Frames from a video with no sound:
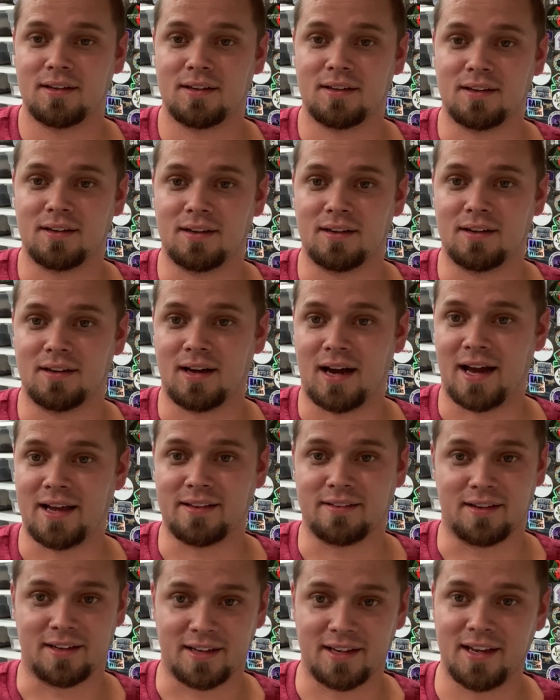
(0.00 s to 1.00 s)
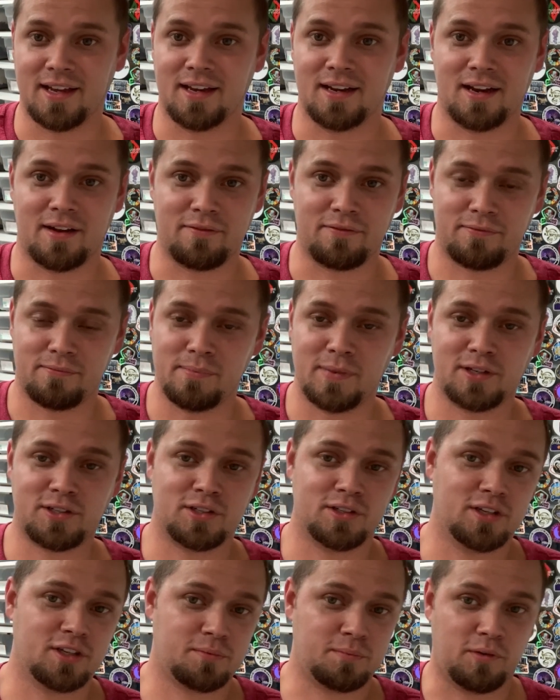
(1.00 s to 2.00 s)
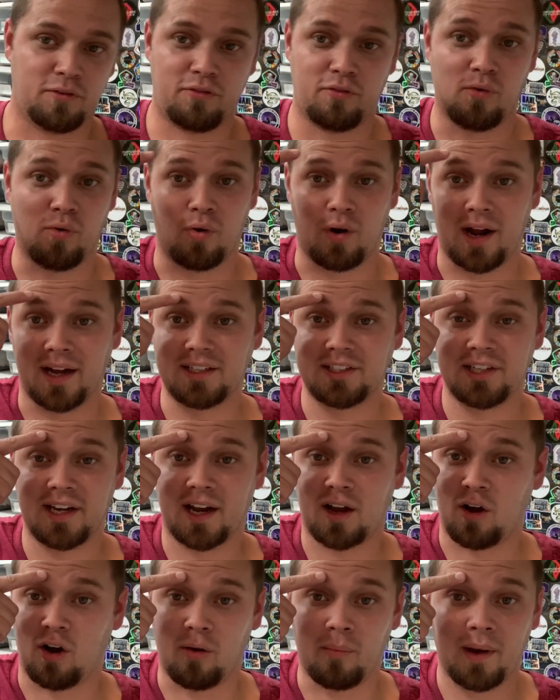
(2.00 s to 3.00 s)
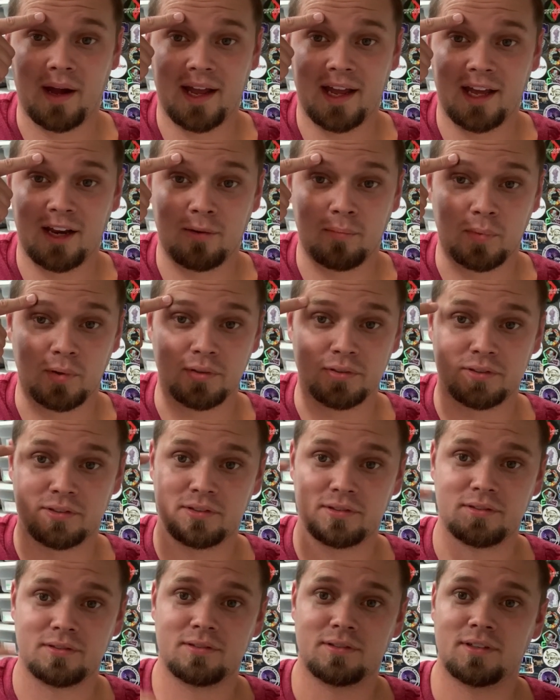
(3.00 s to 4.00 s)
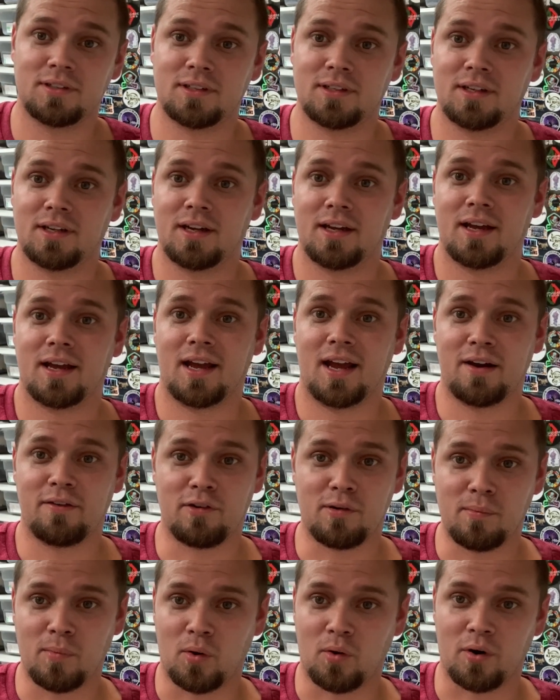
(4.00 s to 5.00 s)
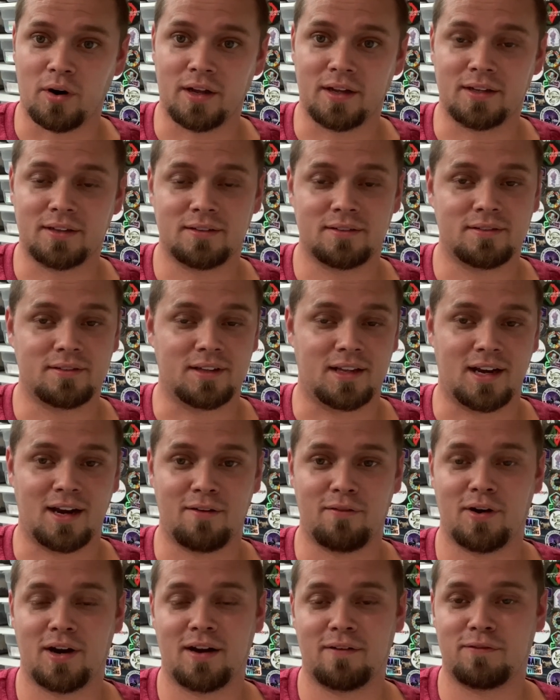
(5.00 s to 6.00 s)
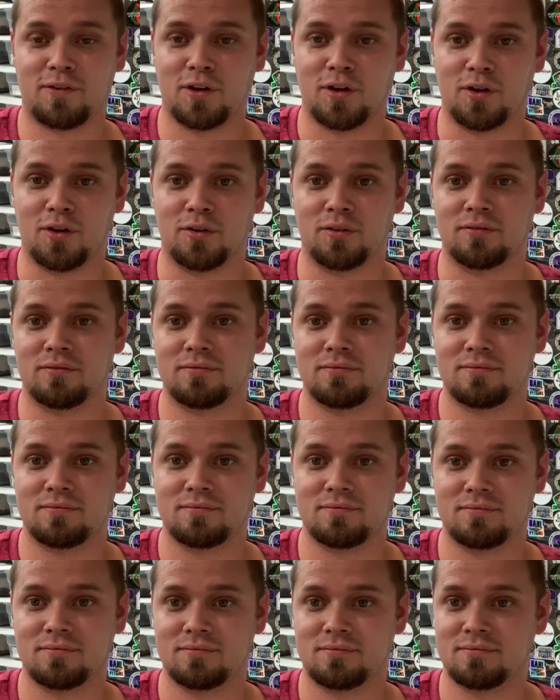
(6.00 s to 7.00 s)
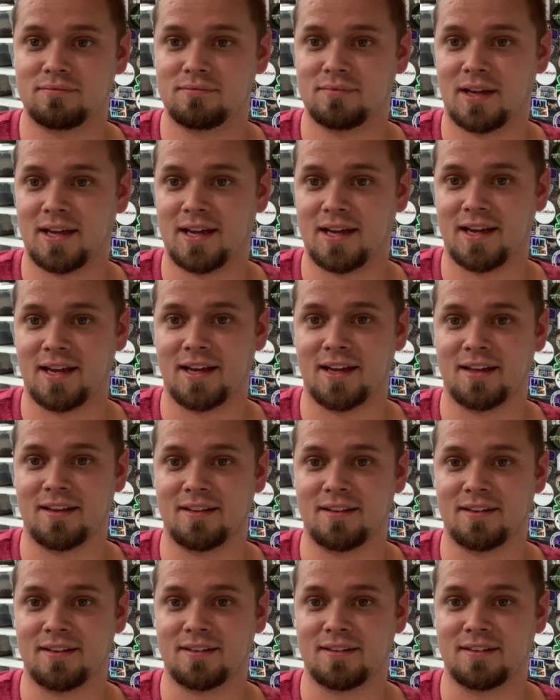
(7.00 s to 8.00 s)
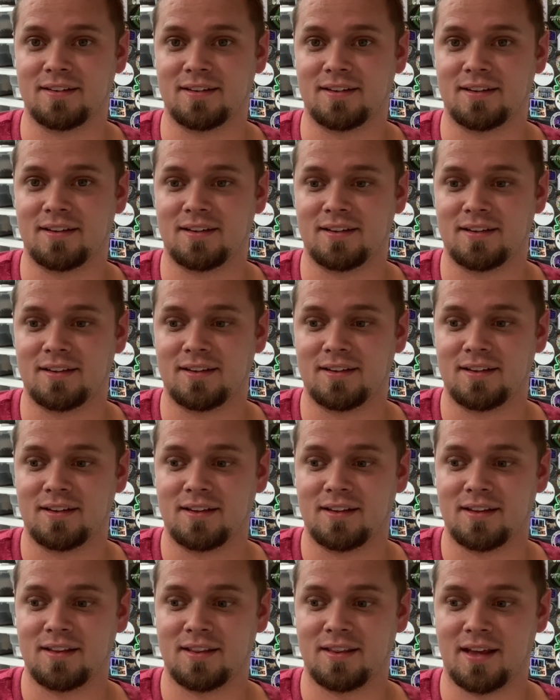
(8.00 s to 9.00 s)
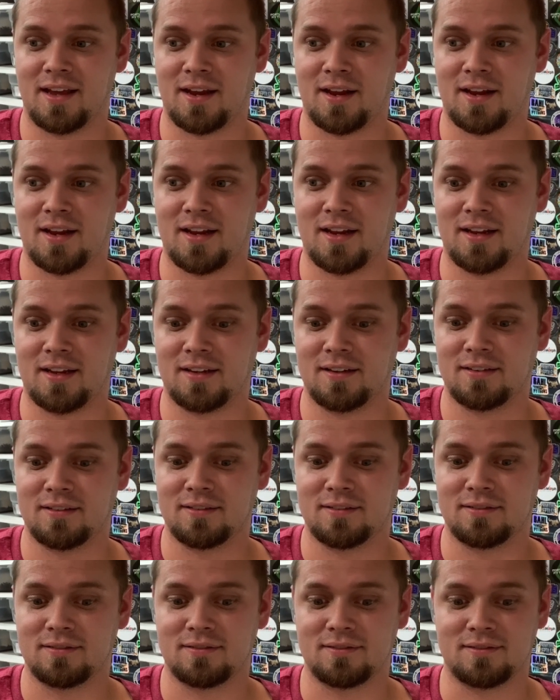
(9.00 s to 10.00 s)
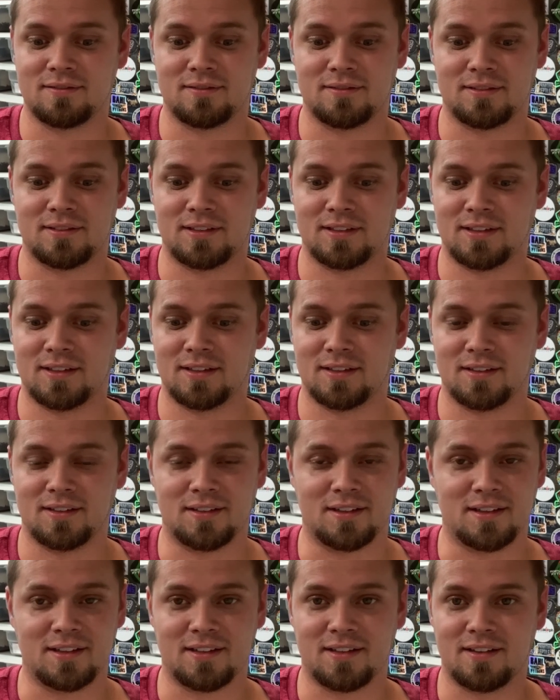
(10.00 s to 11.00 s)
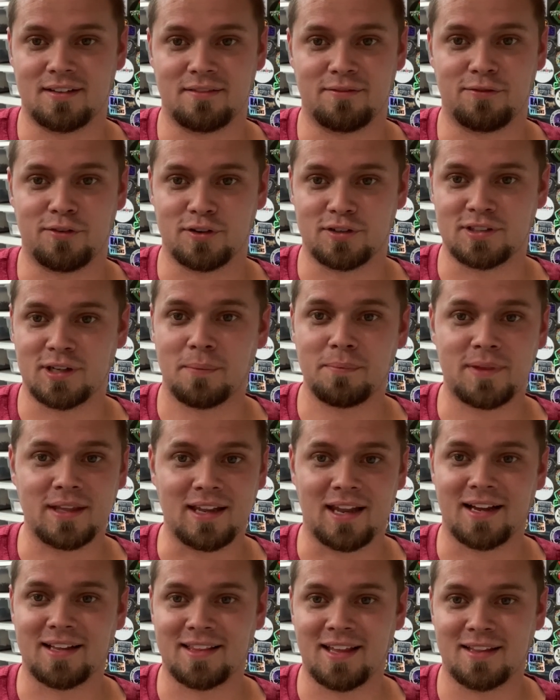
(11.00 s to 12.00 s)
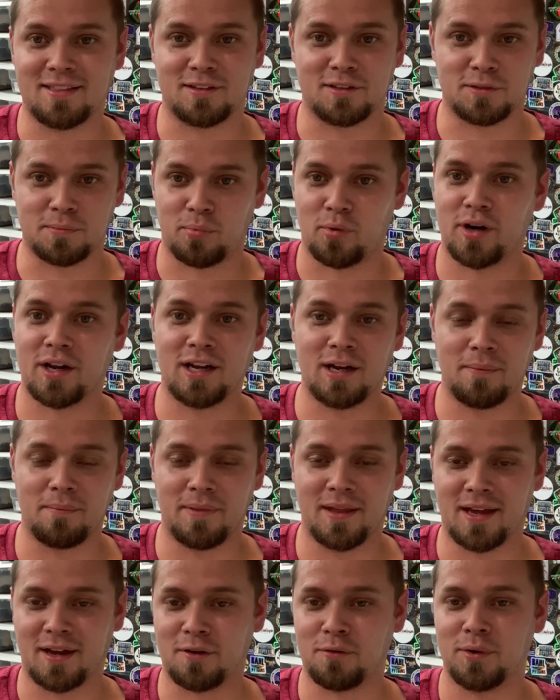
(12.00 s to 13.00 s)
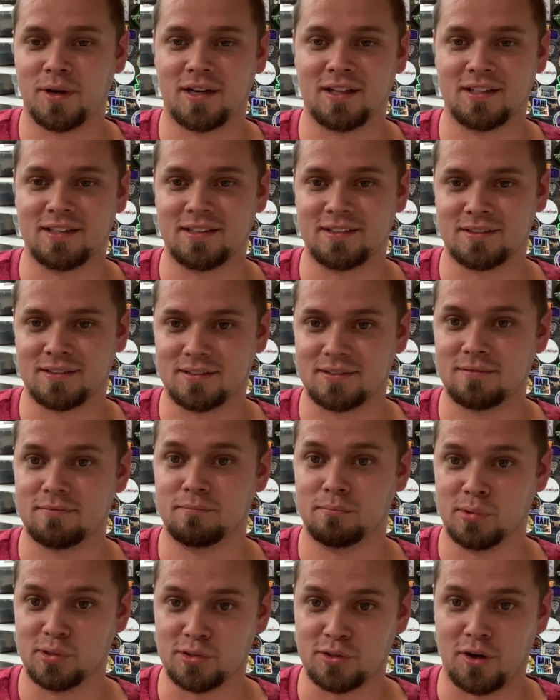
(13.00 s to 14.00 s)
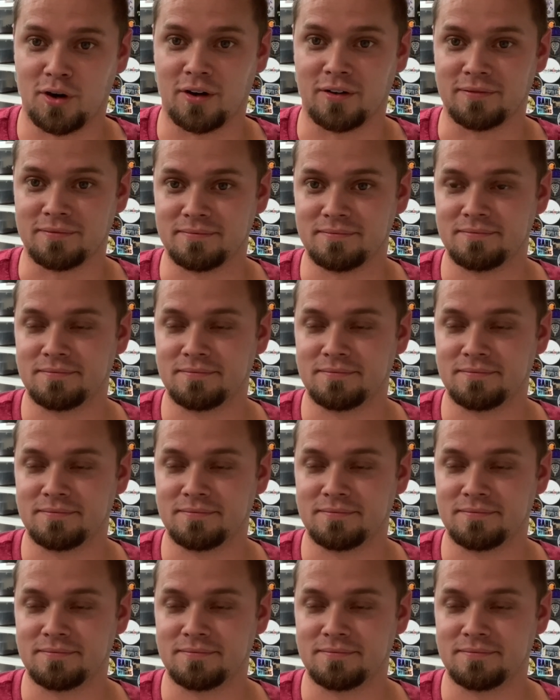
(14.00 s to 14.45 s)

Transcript: Uh, I Again, I've mentioned this before, I check all my animals every morning and every afternoon. And they, uh, for something like that to spring up that quickly is bizarre.